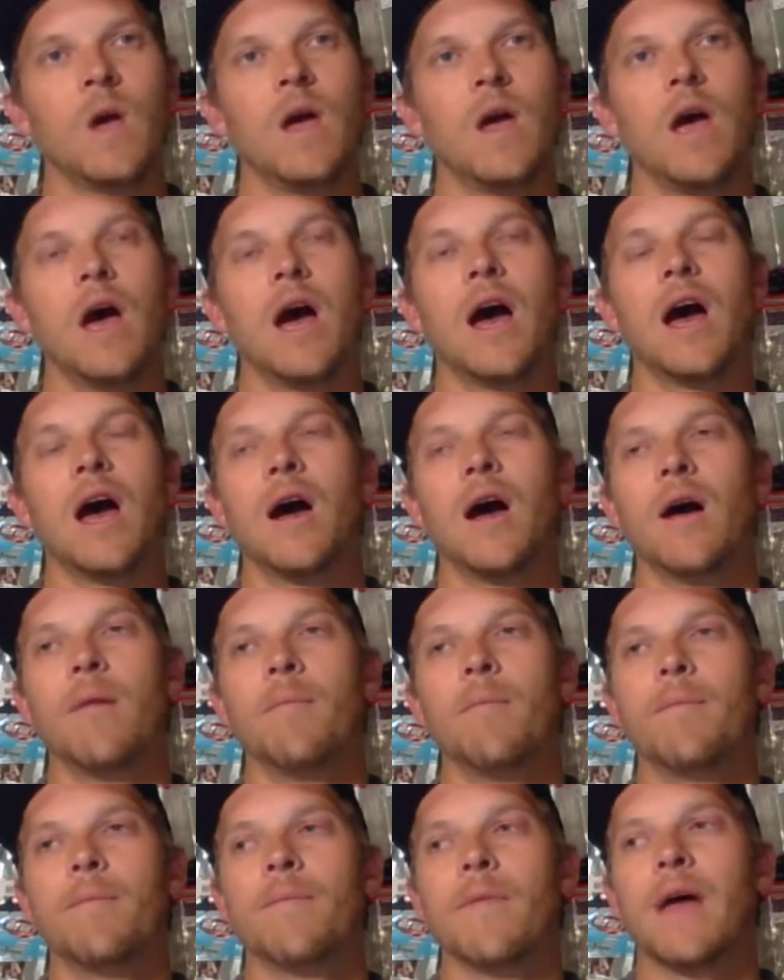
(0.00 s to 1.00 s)
um,
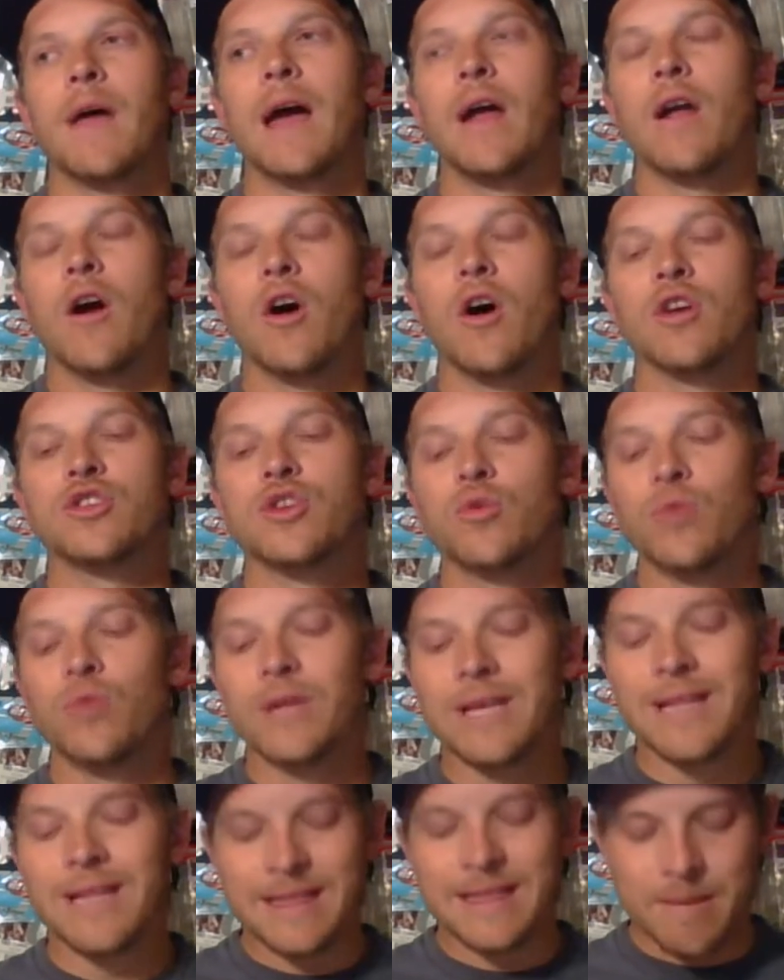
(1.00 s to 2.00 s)
I also
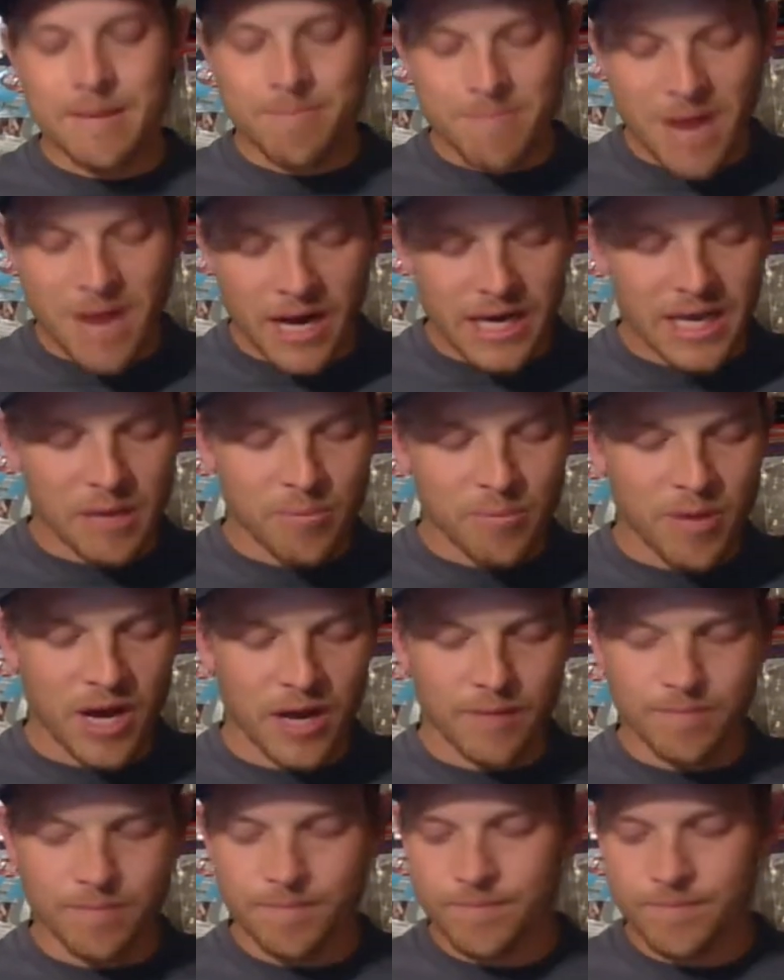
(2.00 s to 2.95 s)
really like the monkey butt.